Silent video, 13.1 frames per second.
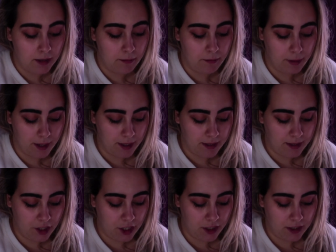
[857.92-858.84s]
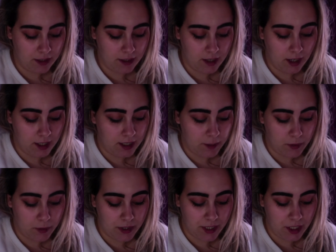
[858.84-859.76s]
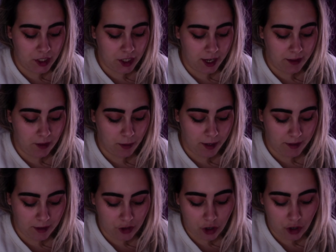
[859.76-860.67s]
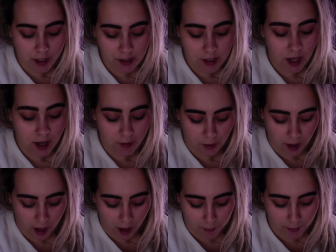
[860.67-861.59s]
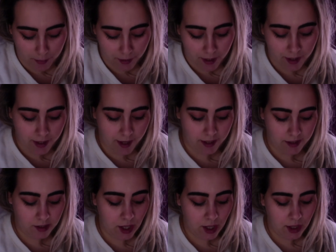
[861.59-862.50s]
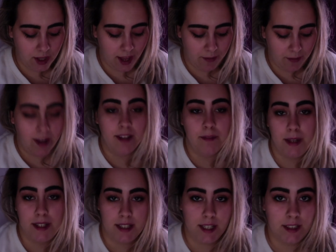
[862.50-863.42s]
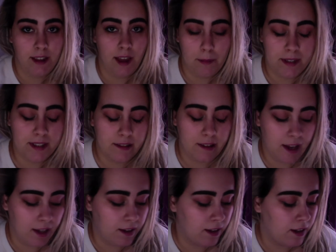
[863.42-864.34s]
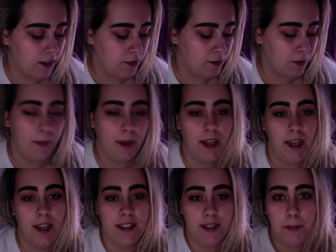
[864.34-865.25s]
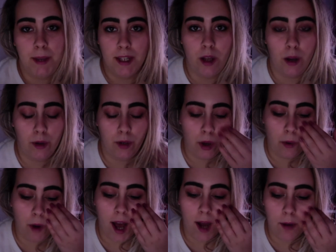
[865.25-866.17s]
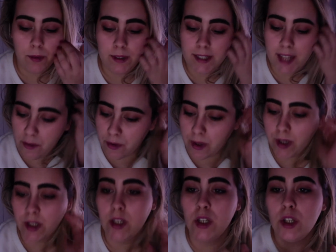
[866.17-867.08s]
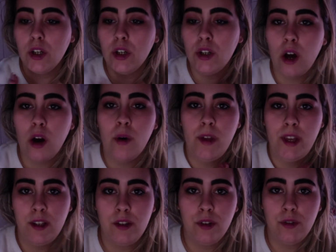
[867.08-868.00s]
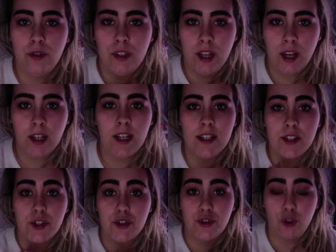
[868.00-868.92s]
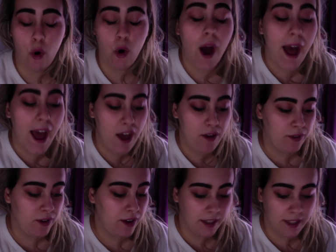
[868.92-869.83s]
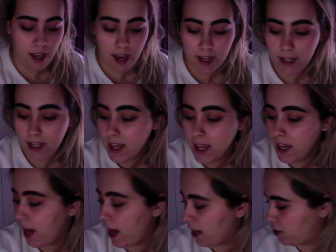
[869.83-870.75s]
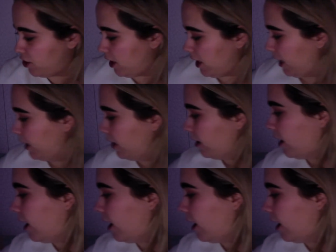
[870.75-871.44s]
but just the Douglas procedure and the way they try to cover up and never admitting their mistake, for me it's a big no-no. I will never go into the Douglas store ever again. Actually,